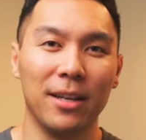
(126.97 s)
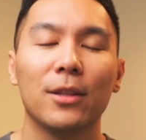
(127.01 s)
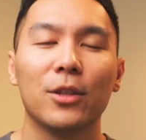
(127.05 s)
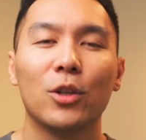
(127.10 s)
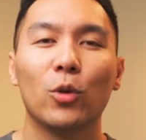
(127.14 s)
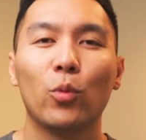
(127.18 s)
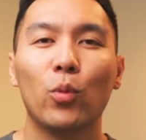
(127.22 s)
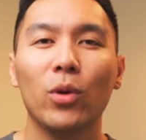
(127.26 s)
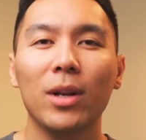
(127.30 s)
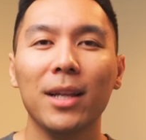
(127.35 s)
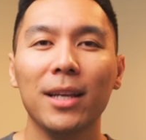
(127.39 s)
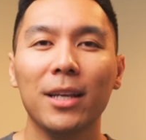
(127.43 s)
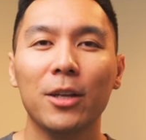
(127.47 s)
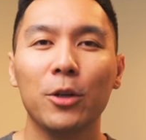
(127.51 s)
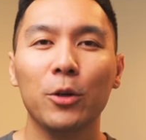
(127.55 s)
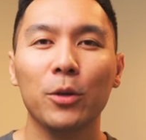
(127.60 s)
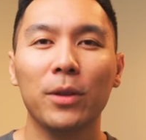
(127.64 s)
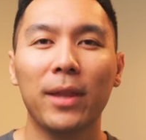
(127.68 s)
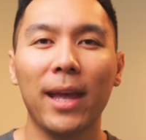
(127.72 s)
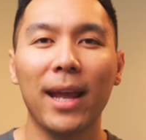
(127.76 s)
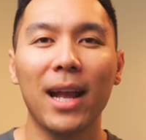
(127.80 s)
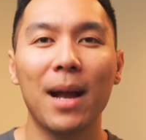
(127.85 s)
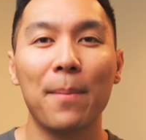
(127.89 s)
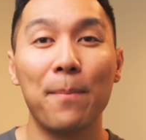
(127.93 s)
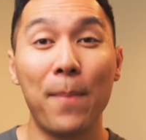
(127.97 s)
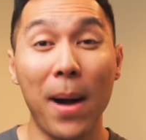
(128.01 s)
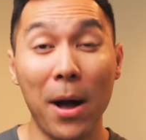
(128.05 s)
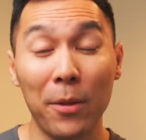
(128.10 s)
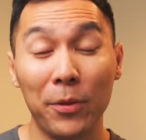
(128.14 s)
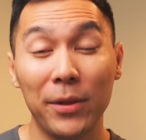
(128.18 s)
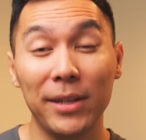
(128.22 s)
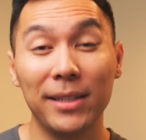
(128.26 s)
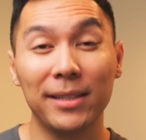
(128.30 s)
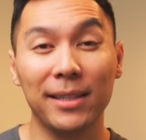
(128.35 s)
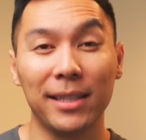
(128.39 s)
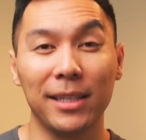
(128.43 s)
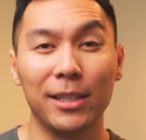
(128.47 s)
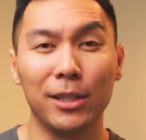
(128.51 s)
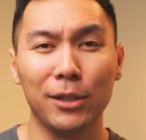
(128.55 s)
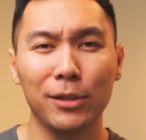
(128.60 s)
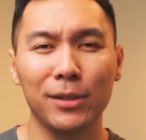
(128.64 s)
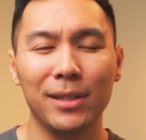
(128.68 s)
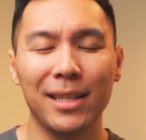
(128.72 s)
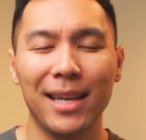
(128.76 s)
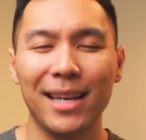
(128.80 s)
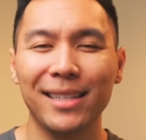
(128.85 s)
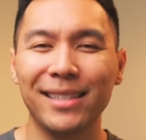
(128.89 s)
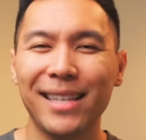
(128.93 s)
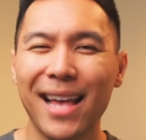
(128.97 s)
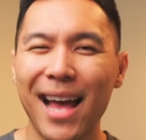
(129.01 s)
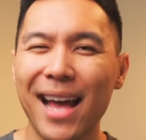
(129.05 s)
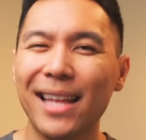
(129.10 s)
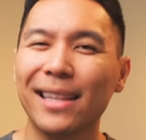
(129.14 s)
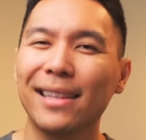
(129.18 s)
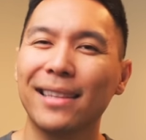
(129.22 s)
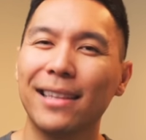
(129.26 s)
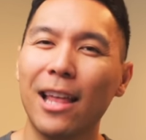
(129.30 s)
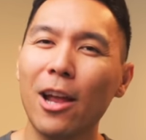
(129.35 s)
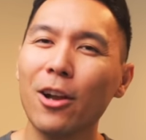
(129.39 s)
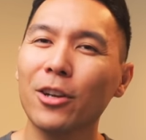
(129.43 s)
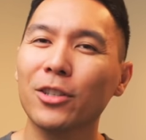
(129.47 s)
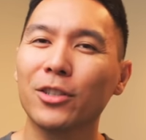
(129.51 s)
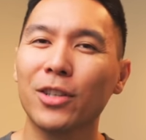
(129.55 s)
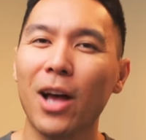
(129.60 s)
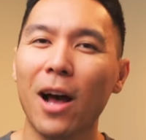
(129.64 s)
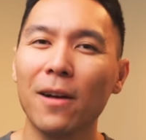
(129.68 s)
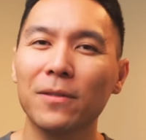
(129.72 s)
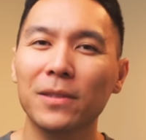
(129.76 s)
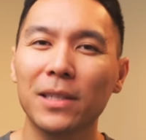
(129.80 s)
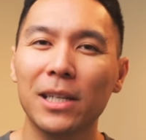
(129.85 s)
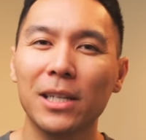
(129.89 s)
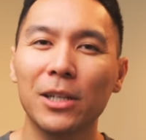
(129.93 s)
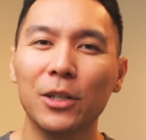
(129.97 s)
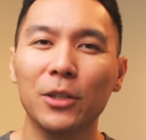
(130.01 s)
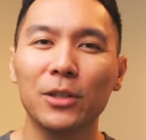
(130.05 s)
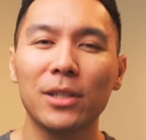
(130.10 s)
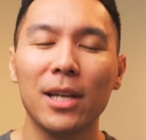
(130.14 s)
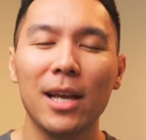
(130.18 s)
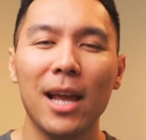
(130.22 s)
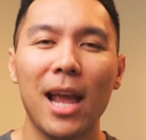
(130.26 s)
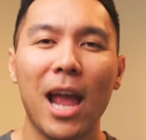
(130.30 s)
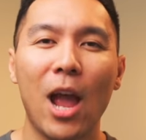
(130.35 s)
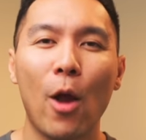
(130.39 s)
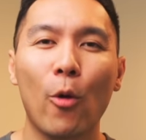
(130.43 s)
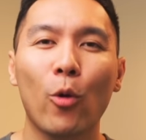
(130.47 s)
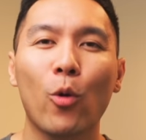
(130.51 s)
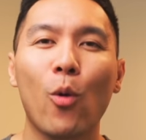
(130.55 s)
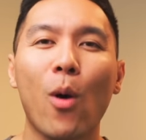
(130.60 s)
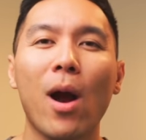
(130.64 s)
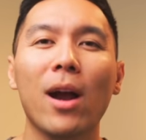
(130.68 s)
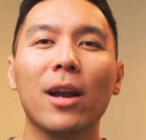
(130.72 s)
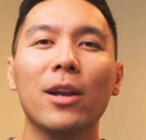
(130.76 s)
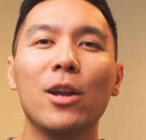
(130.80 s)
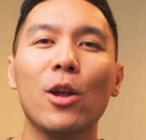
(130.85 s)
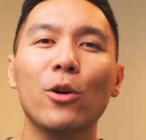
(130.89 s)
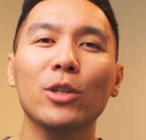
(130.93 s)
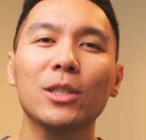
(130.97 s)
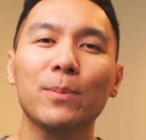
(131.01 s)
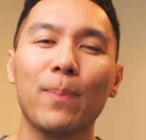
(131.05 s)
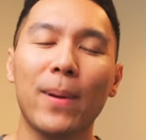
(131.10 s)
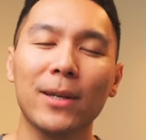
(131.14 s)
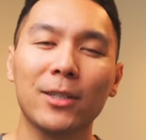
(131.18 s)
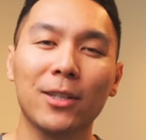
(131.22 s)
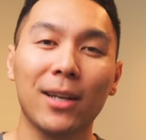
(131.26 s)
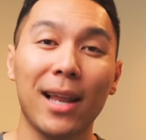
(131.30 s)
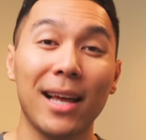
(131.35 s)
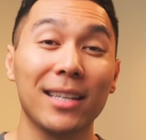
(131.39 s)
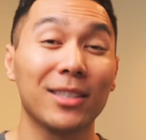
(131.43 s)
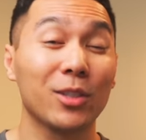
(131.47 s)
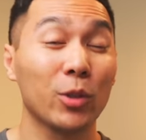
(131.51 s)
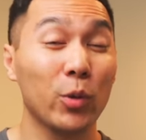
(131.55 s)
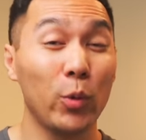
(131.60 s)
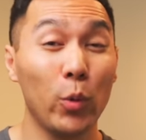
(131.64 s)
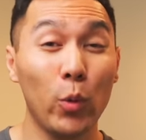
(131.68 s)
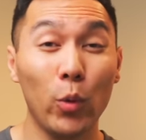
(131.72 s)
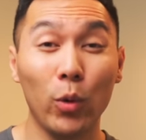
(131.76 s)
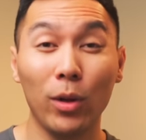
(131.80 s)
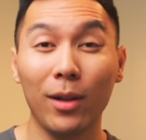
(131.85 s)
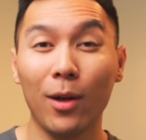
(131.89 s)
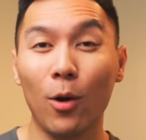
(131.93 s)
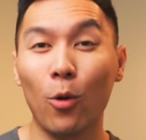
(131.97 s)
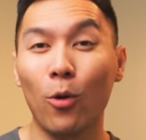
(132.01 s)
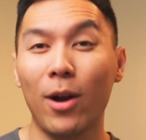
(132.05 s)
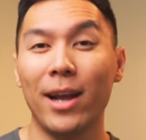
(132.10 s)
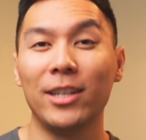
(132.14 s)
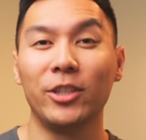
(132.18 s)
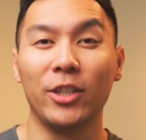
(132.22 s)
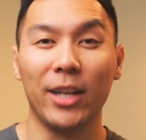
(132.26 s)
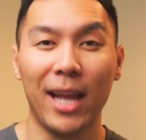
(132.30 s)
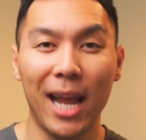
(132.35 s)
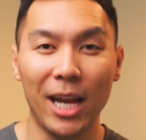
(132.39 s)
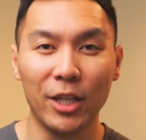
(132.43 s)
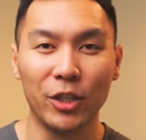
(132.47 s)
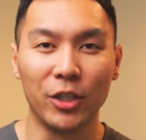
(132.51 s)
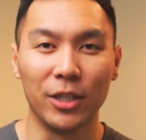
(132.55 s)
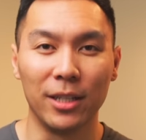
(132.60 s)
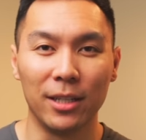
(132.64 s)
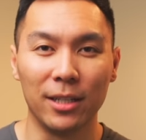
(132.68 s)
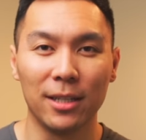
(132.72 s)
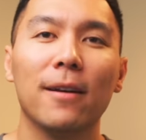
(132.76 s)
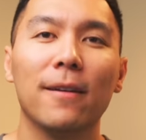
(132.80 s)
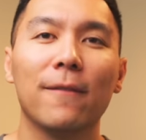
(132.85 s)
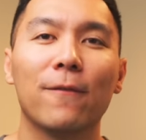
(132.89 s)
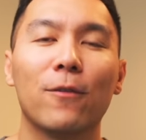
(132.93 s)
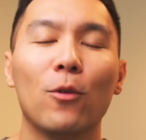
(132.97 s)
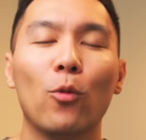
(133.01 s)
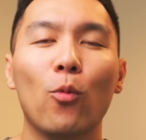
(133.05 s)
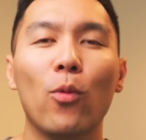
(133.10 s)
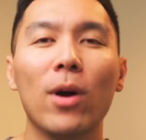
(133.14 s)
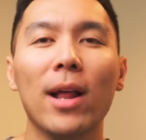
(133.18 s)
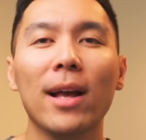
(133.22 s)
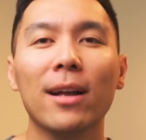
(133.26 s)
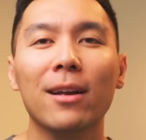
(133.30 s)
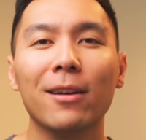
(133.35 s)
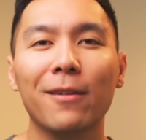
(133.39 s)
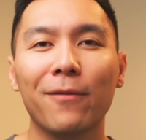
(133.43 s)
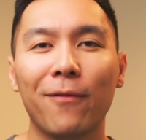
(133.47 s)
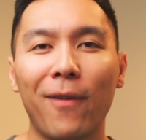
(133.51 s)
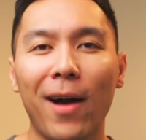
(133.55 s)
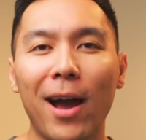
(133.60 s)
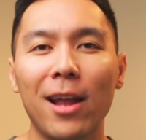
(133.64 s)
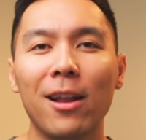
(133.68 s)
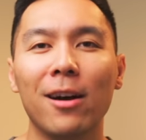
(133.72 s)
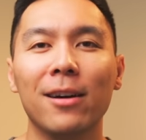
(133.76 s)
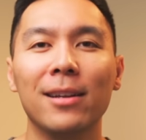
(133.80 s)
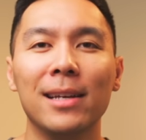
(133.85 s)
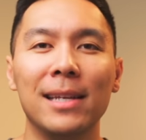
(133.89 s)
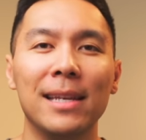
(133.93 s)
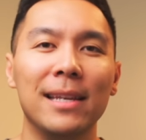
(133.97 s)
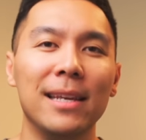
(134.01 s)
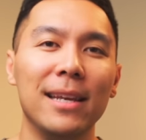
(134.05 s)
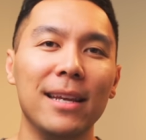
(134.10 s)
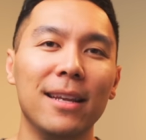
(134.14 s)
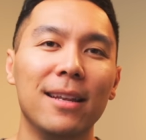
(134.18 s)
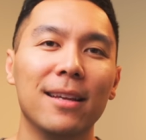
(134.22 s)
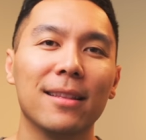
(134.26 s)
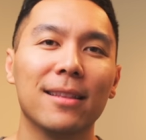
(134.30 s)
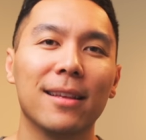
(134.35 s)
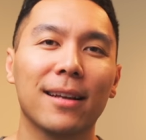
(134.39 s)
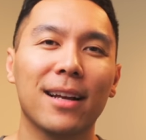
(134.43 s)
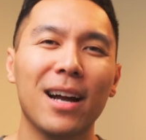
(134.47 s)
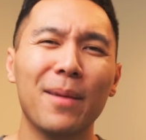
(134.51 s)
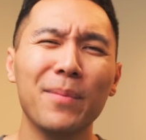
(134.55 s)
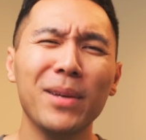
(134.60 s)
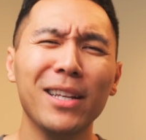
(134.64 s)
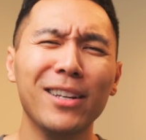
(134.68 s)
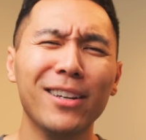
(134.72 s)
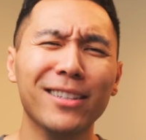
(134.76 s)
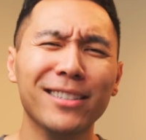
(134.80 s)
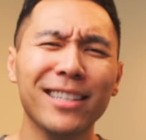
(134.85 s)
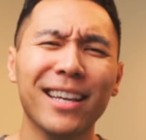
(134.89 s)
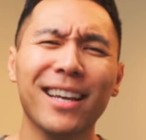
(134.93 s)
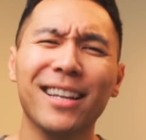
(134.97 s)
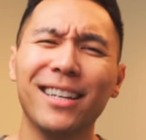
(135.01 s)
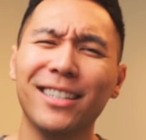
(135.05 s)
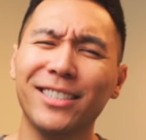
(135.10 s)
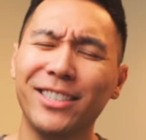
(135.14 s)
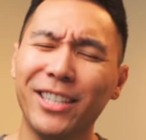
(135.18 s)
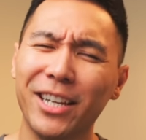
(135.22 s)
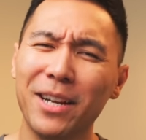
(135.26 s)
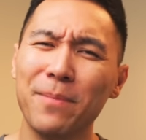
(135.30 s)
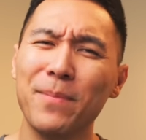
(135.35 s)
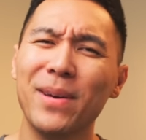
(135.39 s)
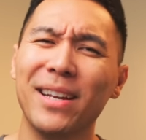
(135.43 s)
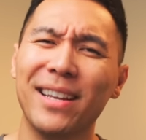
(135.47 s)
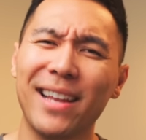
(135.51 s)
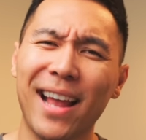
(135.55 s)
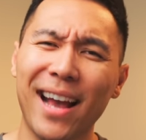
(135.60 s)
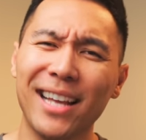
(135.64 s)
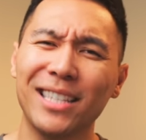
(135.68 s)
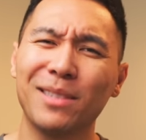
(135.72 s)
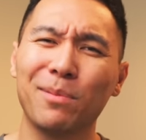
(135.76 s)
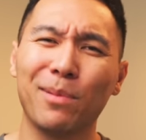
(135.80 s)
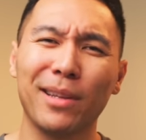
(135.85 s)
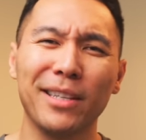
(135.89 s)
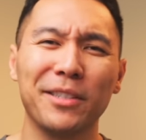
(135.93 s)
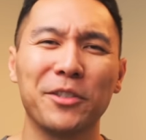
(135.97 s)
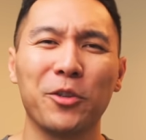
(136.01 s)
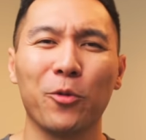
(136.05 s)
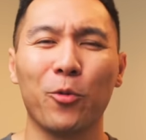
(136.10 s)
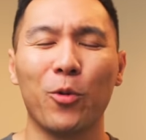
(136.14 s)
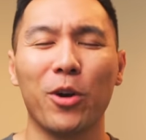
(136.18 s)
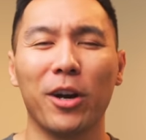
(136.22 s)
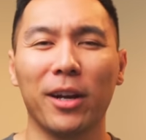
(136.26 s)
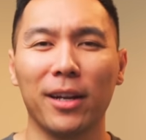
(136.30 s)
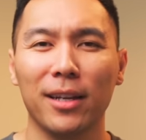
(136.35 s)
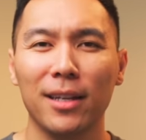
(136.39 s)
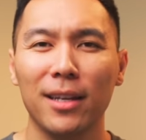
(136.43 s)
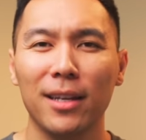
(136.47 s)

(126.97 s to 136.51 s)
The really cool thing about these skills is that they are soft skills and require no specialized school or education. From what I could find on Indeed, the company looks like a legitimate nice place to work.